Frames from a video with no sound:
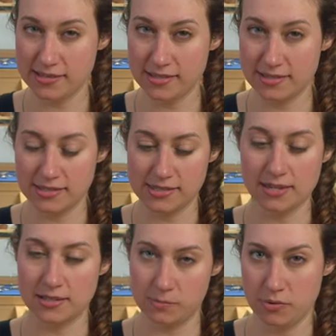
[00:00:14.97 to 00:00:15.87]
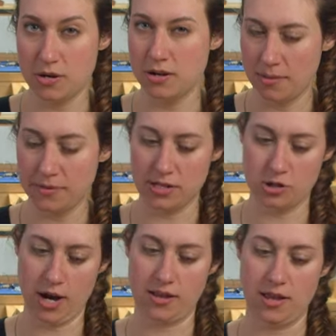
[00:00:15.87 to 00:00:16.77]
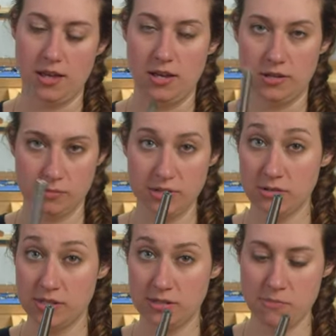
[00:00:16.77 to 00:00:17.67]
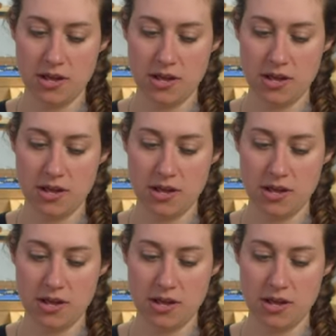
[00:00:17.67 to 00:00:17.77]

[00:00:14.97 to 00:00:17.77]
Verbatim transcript: says it's a six, but I'm gonna check. So I'm gonna use this